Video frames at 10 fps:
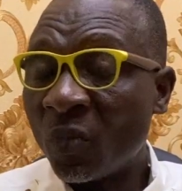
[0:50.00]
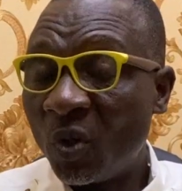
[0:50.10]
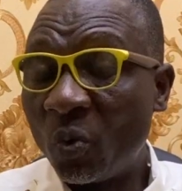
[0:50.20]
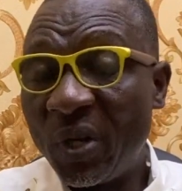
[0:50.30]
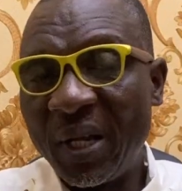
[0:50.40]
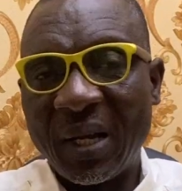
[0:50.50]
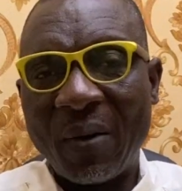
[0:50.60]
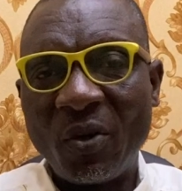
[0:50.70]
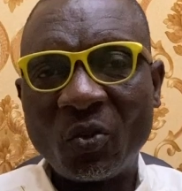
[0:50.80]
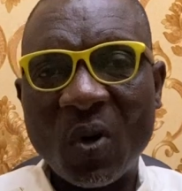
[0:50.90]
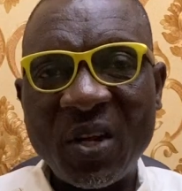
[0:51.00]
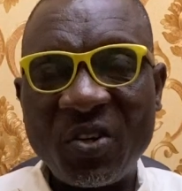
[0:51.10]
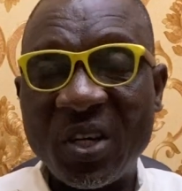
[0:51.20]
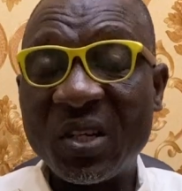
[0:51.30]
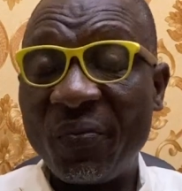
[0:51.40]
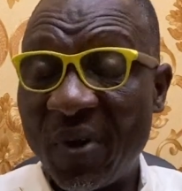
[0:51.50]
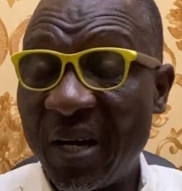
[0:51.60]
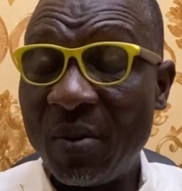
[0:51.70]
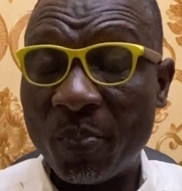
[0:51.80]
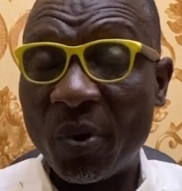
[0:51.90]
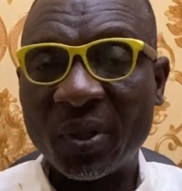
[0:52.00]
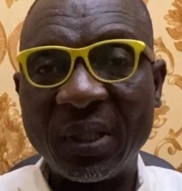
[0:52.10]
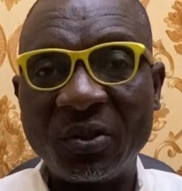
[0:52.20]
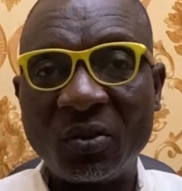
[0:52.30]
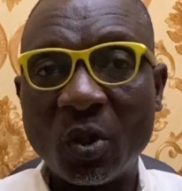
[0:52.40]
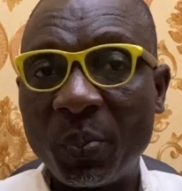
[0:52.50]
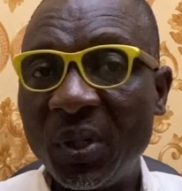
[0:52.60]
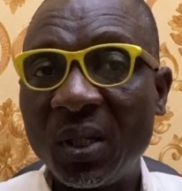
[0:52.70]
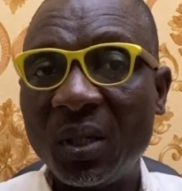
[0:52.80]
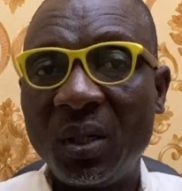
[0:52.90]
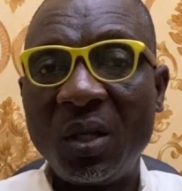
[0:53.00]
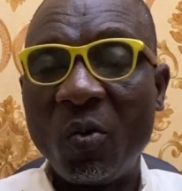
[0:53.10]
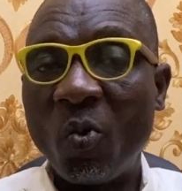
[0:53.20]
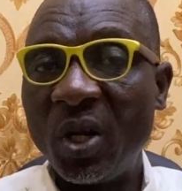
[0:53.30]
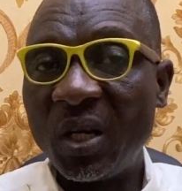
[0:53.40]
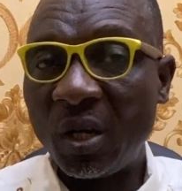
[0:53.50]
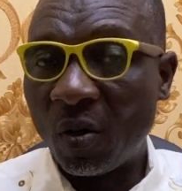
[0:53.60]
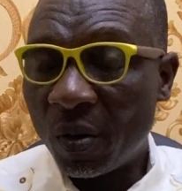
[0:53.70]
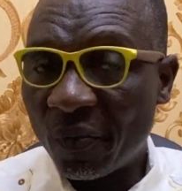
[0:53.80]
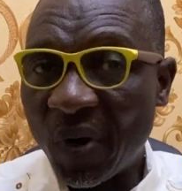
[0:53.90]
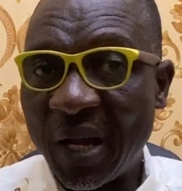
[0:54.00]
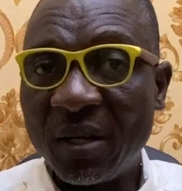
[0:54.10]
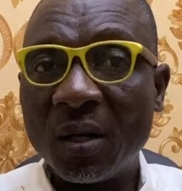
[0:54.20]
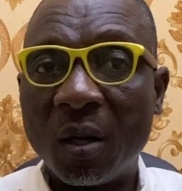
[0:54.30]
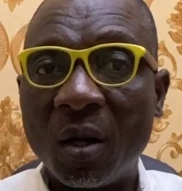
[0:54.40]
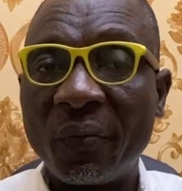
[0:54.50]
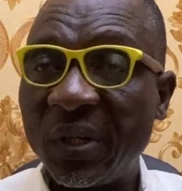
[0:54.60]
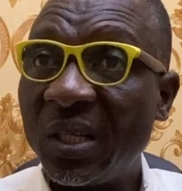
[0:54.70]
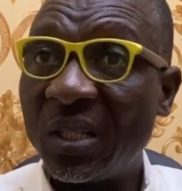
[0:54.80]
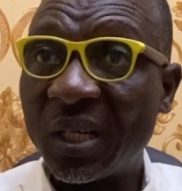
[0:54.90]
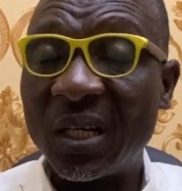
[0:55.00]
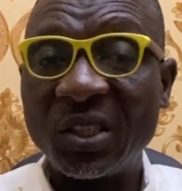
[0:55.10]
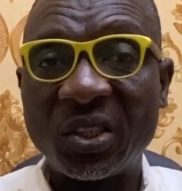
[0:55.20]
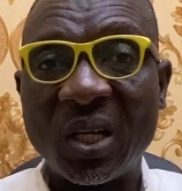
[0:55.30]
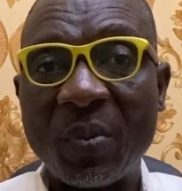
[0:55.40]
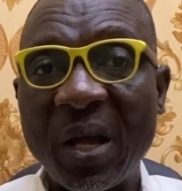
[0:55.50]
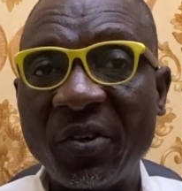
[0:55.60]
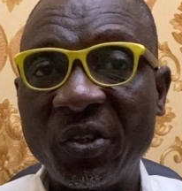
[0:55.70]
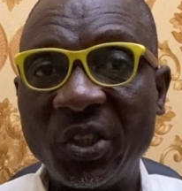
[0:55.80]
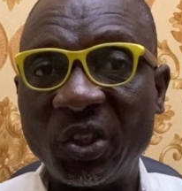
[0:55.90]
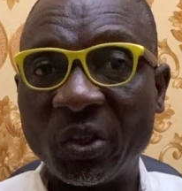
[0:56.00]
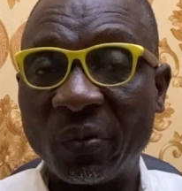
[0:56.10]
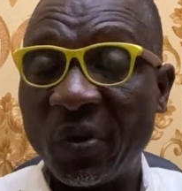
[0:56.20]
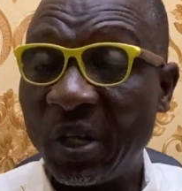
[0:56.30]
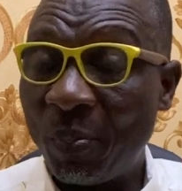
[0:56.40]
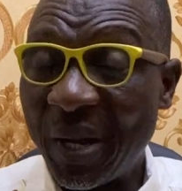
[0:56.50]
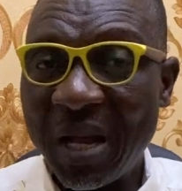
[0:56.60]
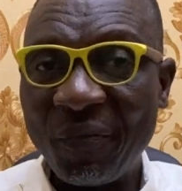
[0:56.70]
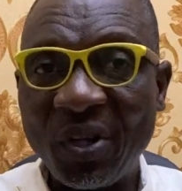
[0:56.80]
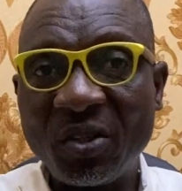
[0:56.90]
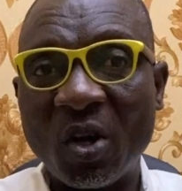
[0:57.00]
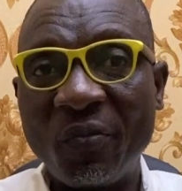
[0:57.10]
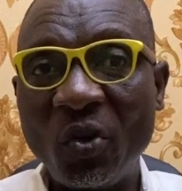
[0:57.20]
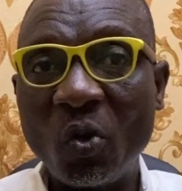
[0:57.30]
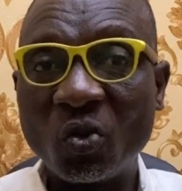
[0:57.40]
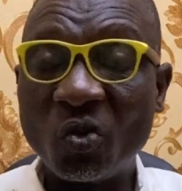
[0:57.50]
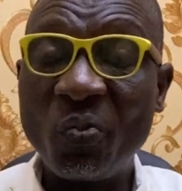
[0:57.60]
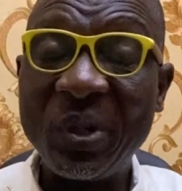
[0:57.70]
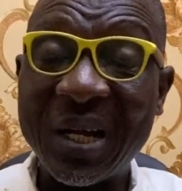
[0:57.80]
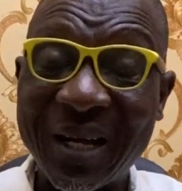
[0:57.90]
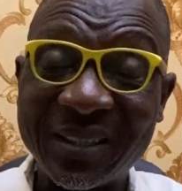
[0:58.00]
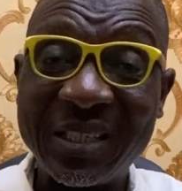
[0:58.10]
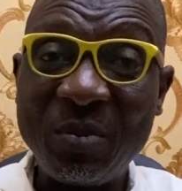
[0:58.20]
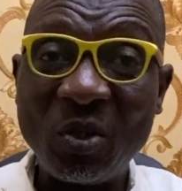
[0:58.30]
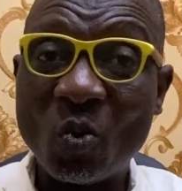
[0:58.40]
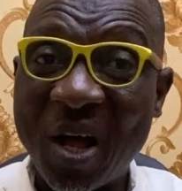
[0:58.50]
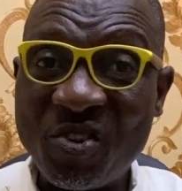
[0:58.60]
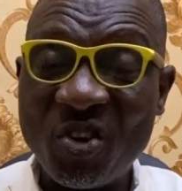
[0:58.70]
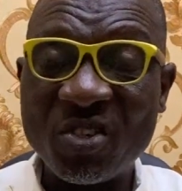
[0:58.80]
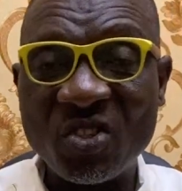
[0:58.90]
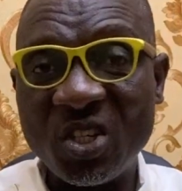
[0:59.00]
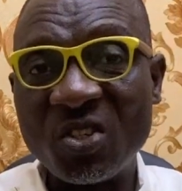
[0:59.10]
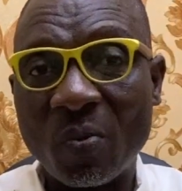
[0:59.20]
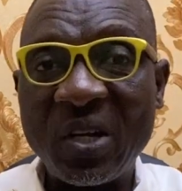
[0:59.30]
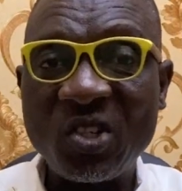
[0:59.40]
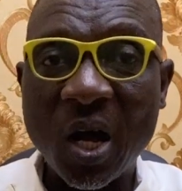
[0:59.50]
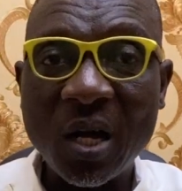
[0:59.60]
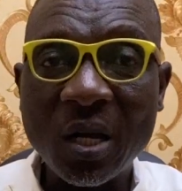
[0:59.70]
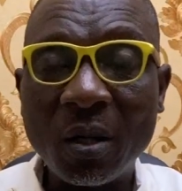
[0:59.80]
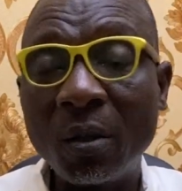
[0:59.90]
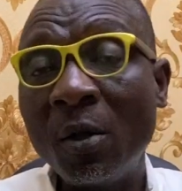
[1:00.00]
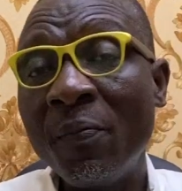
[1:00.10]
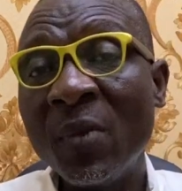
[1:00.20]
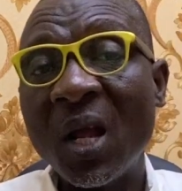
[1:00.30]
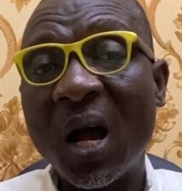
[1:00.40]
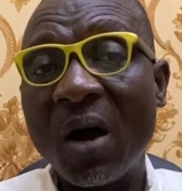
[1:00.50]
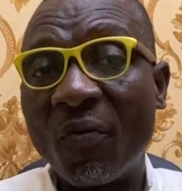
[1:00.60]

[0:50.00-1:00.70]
Today, I want to address a very important topic within the confine of international migration for the benefit of those who've been asking me to address this on my channel and